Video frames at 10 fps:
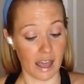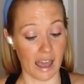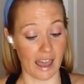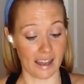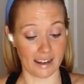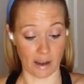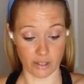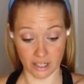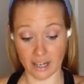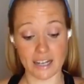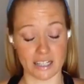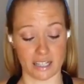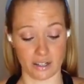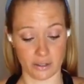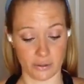And now it's
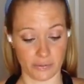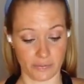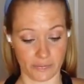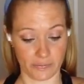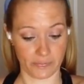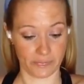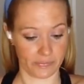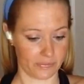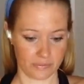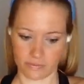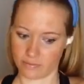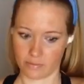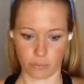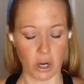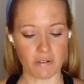connected.
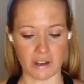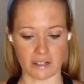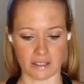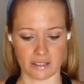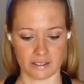Perfect.